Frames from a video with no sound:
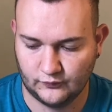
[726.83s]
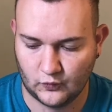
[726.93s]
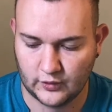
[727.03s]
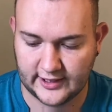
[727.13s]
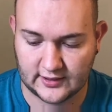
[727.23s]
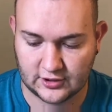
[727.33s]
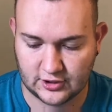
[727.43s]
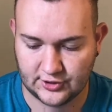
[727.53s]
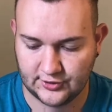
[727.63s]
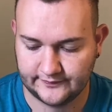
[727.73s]

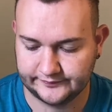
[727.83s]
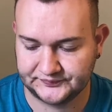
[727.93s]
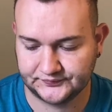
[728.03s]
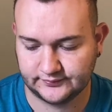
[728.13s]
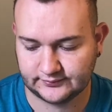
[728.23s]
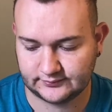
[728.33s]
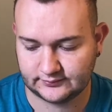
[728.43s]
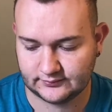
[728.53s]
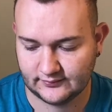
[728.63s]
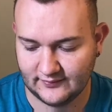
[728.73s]
which
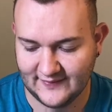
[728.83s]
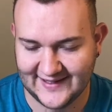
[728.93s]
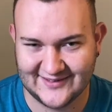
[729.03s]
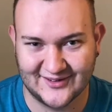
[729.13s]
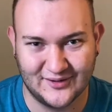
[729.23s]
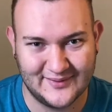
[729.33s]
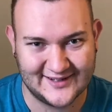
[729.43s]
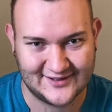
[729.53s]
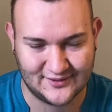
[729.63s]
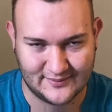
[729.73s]
is a little bit
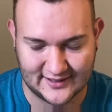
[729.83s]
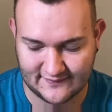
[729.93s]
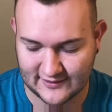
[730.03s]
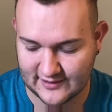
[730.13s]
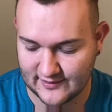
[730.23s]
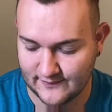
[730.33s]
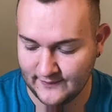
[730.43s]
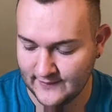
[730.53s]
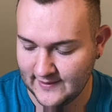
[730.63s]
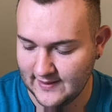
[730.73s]
too big for him.
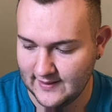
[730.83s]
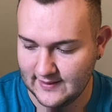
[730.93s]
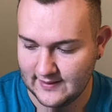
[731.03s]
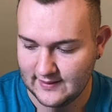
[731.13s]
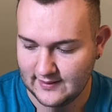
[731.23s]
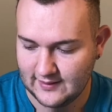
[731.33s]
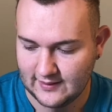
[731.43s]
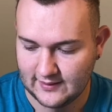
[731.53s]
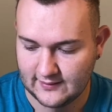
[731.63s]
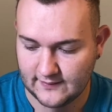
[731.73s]

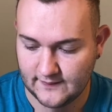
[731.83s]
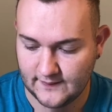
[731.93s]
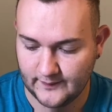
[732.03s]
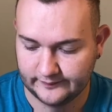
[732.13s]
Um,